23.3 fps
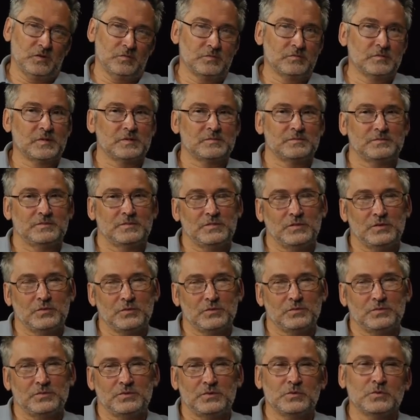Well,
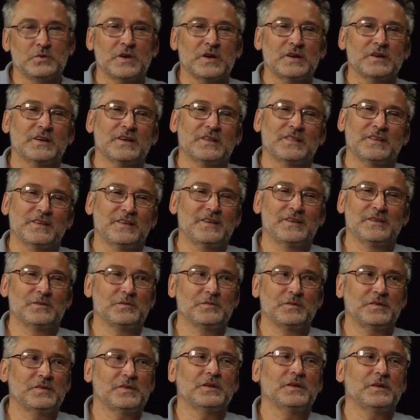you can get killed
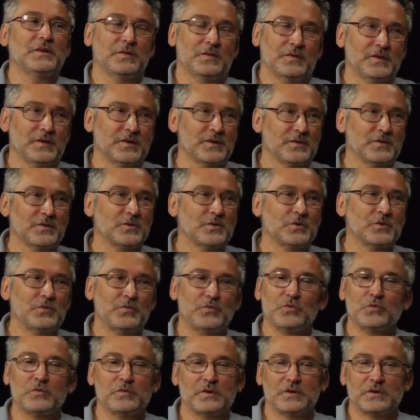with anything. You know, if
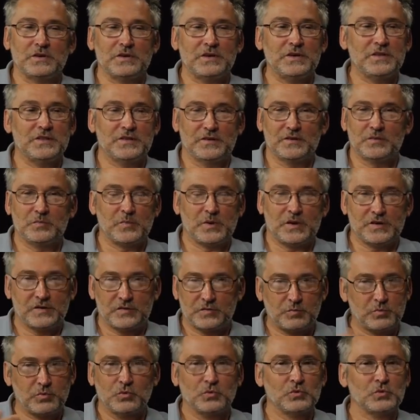you will eat it by
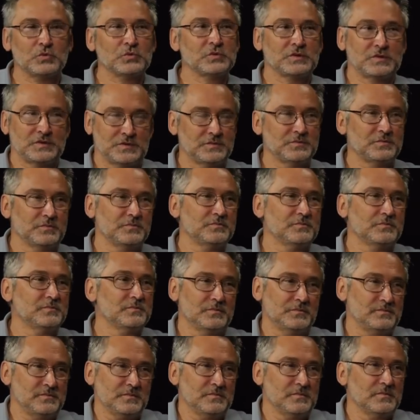spoons,
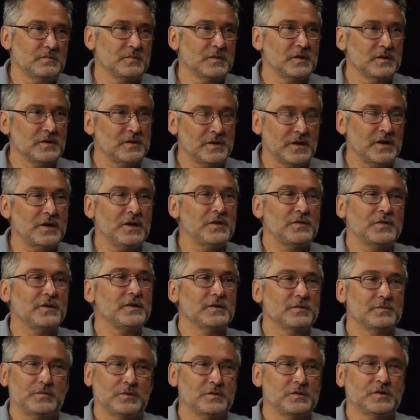
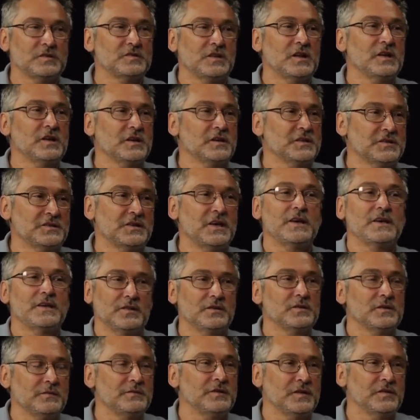anything, it's like a
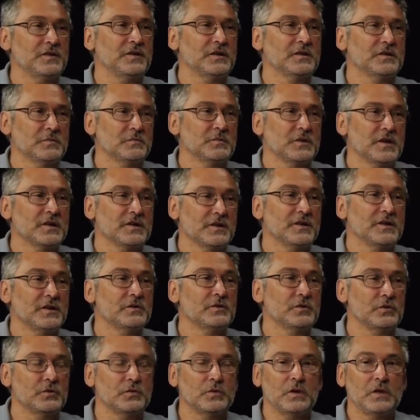sand, everything can kill
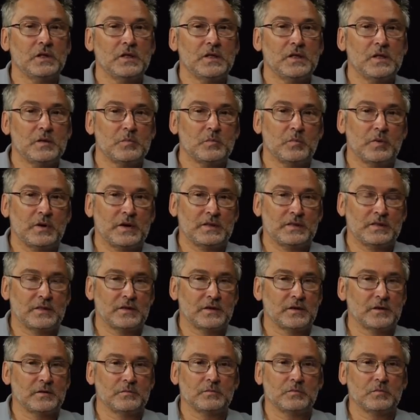you. But
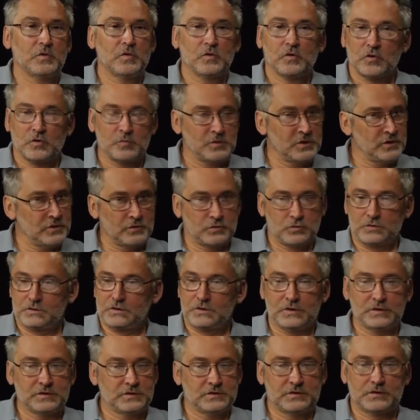normal
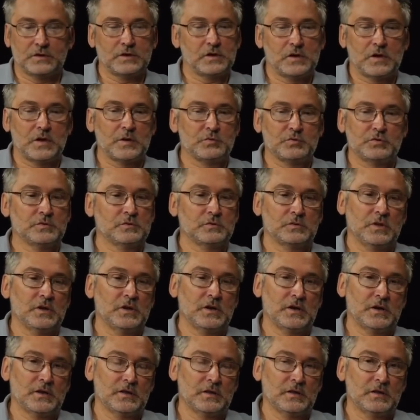doses, absolutely
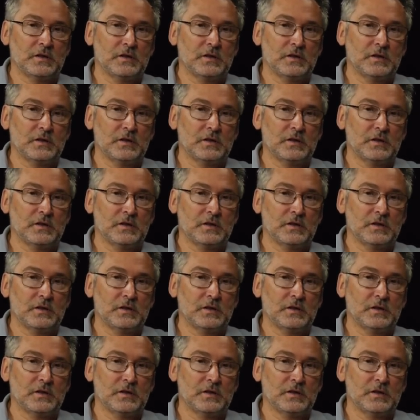not.